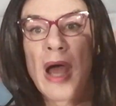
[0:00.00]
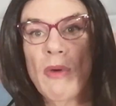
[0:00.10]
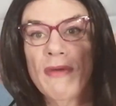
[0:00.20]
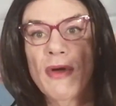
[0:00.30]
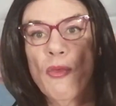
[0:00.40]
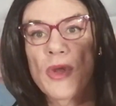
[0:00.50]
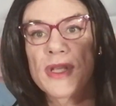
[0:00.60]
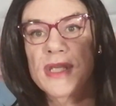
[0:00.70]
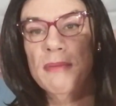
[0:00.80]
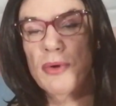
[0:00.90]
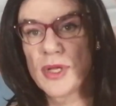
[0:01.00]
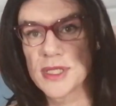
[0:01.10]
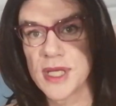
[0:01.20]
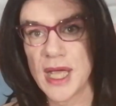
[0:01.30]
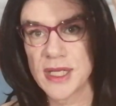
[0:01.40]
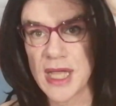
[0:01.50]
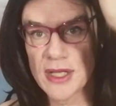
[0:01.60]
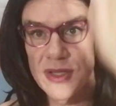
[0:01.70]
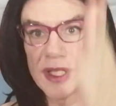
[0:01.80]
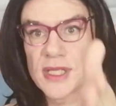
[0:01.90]
However, when its hit points get
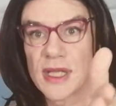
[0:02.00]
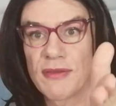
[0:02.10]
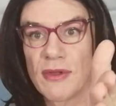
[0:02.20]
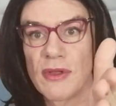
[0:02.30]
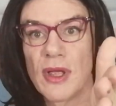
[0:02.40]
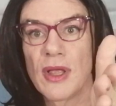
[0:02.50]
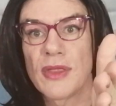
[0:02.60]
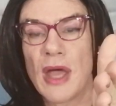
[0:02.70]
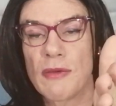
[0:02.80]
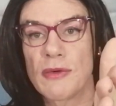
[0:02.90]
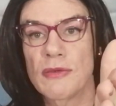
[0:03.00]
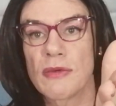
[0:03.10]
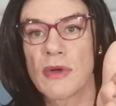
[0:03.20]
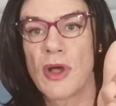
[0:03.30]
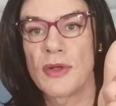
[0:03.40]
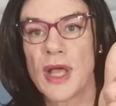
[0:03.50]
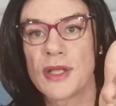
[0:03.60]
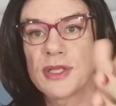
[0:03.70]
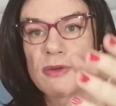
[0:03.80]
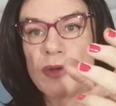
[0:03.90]
down to this level, that will go
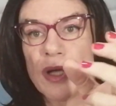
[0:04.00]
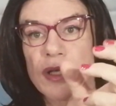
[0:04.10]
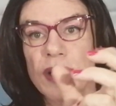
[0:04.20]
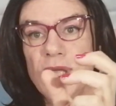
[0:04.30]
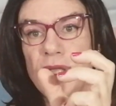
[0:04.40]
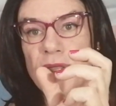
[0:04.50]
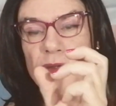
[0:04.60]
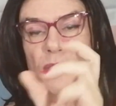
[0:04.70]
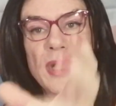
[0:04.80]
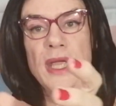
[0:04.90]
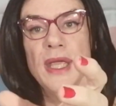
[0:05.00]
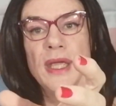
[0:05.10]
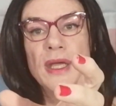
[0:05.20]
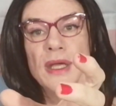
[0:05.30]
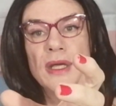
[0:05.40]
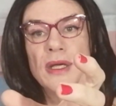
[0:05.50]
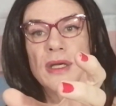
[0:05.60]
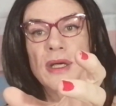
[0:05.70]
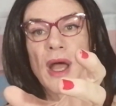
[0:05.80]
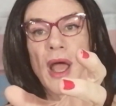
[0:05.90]
down to a D3,
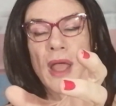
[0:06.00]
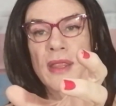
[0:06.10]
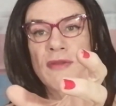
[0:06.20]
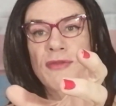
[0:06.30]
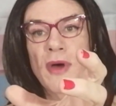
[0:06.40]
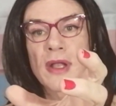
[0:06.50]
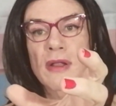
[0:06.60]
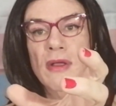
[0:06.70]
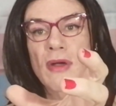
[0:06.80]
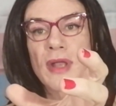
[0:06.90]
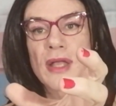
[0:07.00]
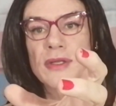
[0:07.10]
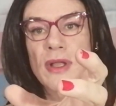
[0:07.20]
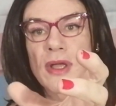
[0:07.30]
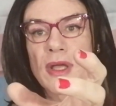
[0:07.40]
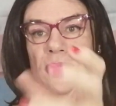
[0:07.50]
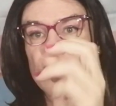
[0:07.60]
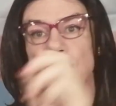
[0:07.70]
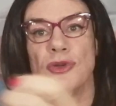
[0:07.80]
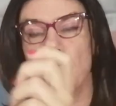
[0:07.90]
and then finally go down to like a
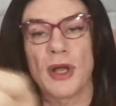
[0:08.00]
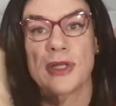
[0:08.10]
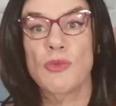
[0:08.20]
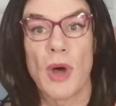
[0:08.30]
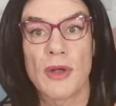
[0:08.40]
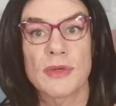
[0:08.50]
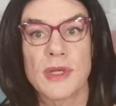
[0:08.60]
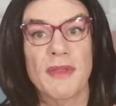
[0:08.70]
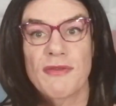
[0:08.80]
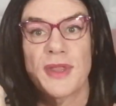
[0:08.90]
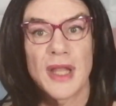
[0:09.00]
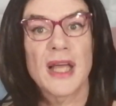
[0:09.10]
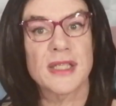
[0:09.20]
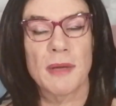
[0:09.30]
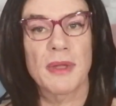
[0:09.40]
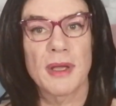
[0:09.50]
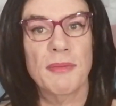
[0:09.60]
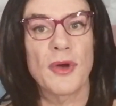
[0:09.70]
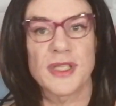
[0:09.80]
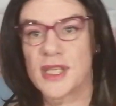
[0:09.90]
D2 minus one or something for the last couple of
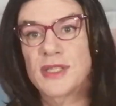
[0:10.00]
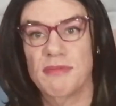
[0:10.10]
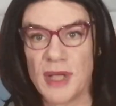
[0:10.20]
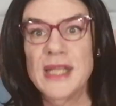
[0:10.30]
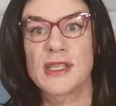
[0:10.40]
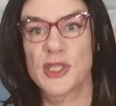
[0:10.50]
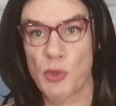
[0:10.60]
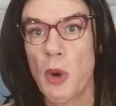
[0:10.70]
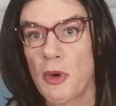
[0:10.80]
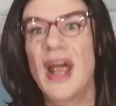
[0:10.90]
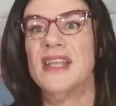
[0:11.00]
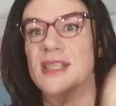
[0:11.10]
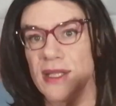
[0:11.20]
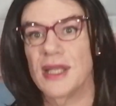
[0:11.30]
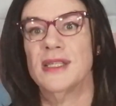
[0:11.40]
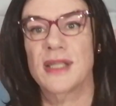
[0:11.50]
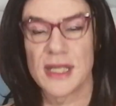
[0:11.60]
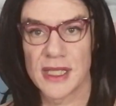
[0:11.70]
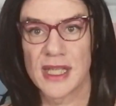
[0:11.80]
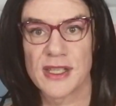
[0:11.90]
hit points, because it's a swarm of rats and there's
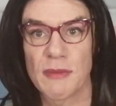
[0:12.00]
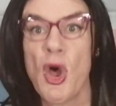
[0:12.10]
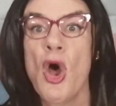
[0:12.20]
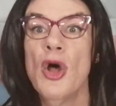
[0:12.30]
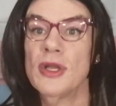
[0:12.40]
less of them.